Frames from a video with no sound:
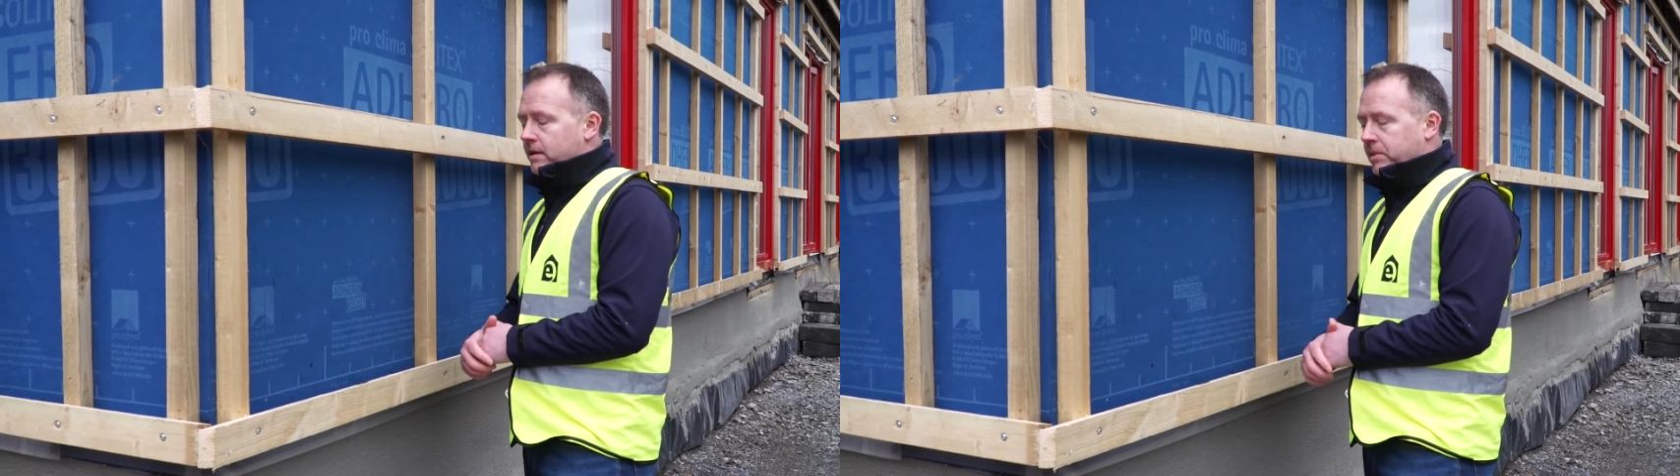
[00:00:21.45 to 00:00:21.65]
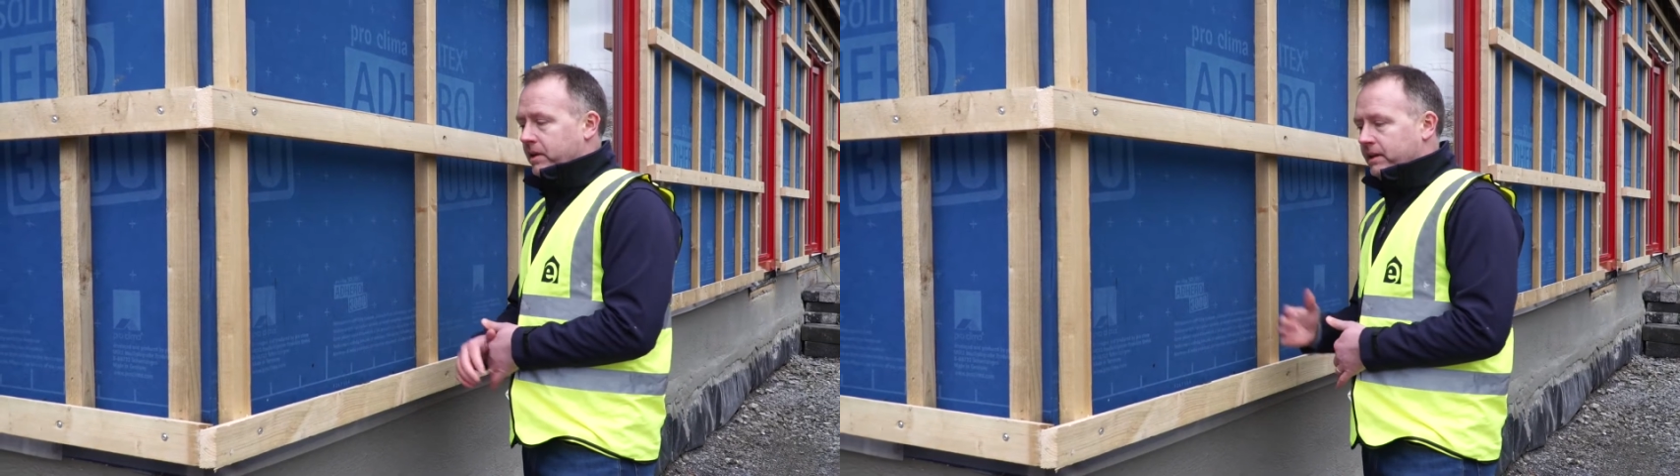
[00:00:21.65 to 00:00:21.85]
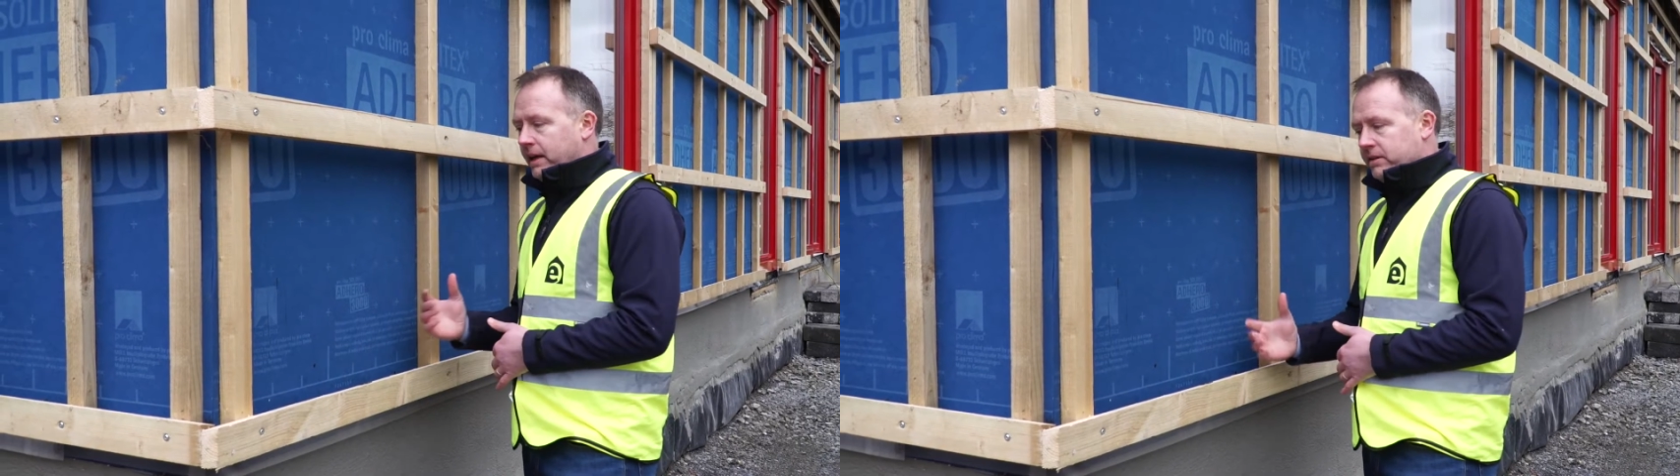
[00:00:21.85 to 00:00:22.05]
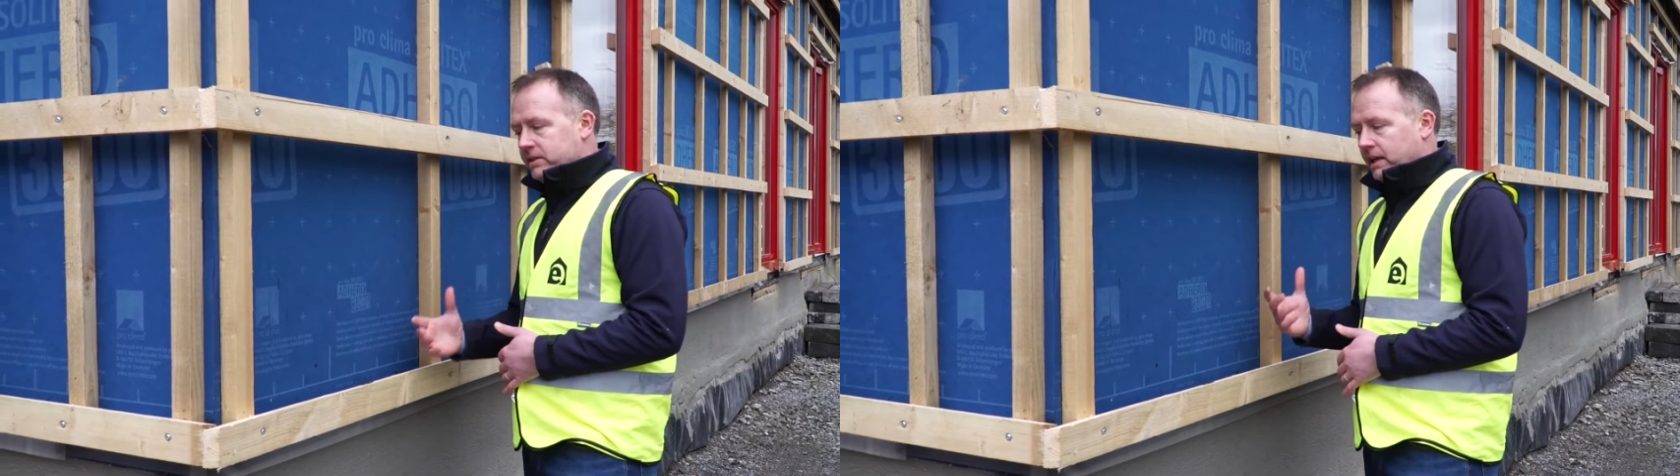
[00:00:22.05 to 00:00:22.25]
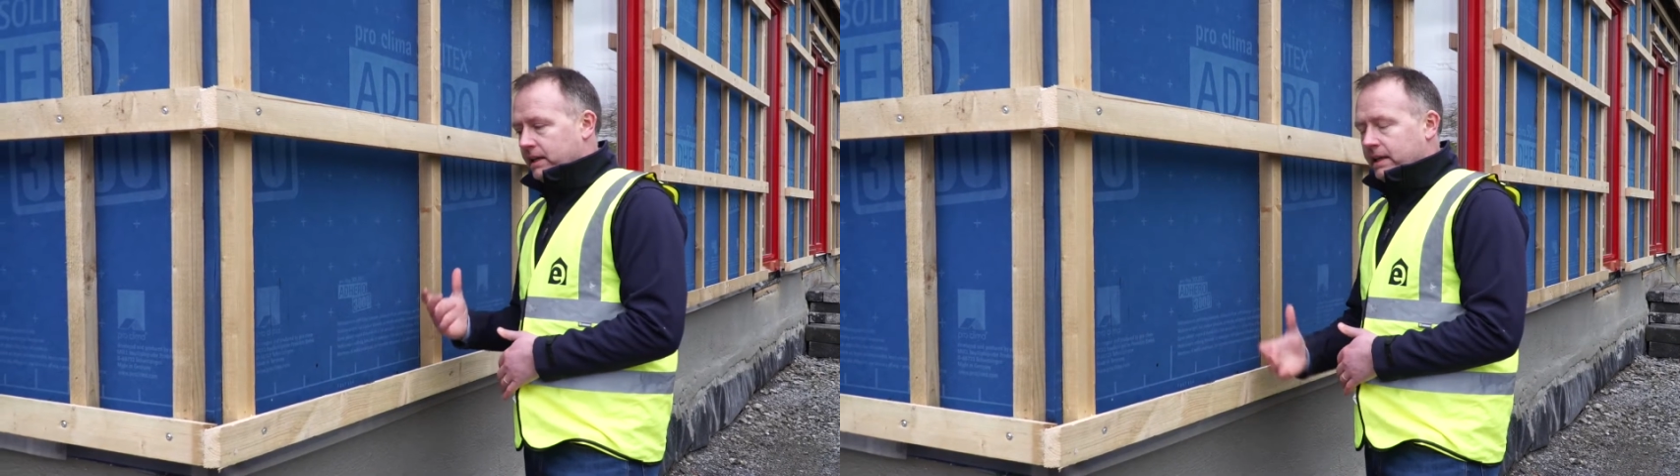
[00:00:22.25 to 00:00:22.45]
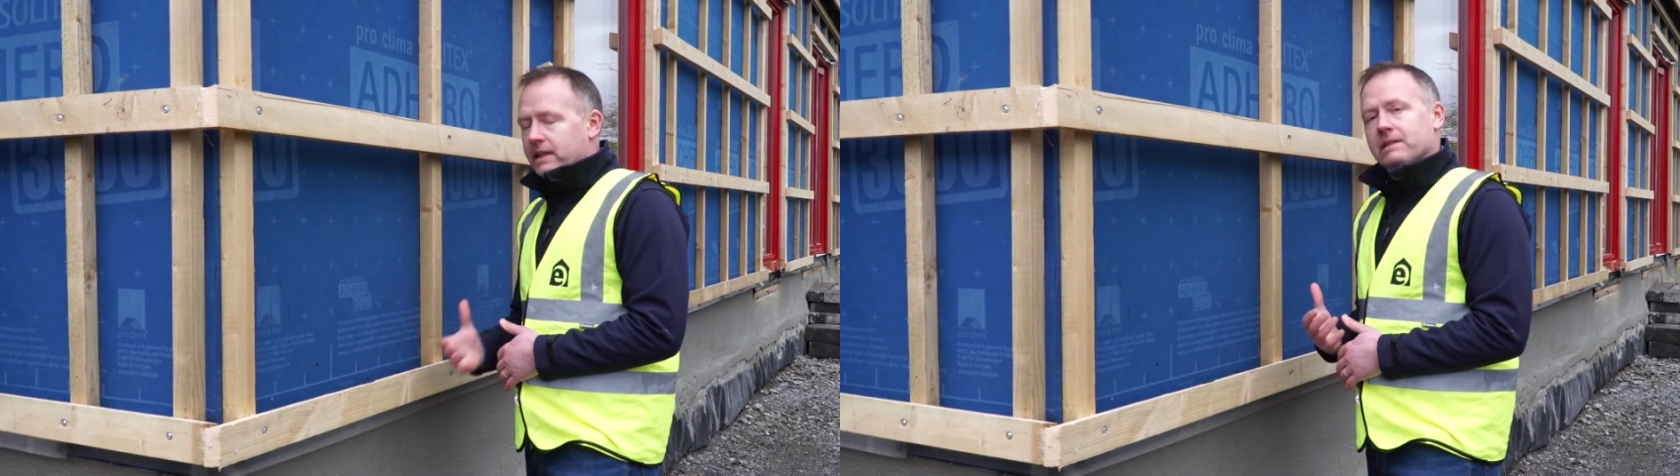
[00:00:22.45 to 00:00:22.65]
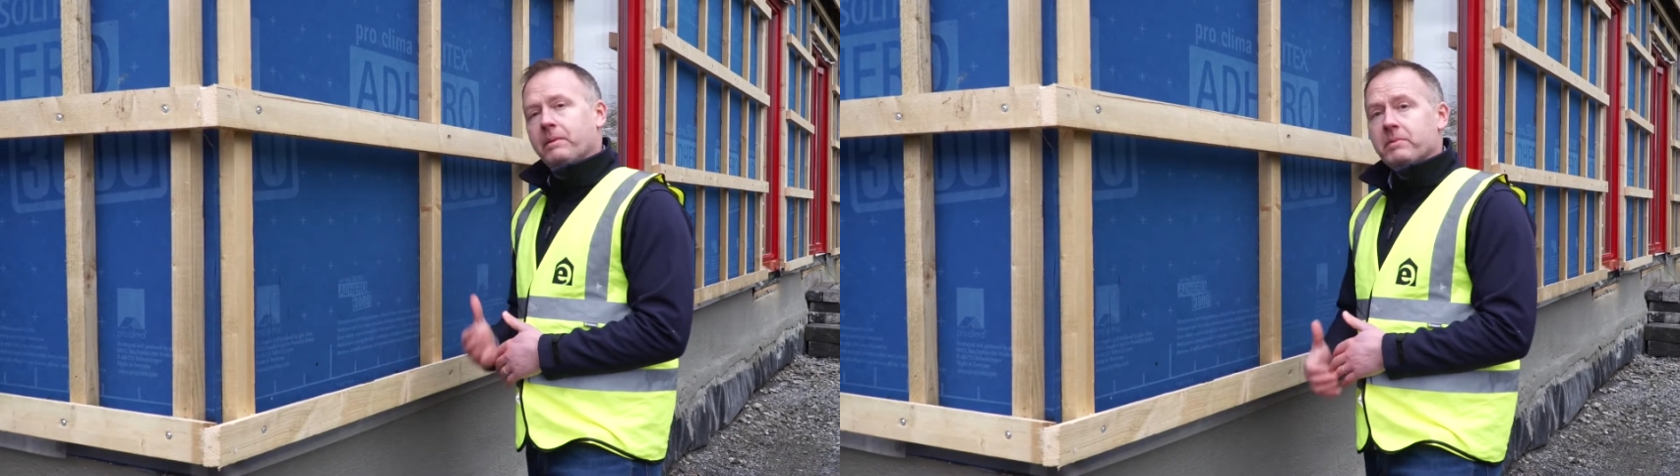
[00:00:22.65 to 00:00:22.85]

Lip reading: but on the outside it has to be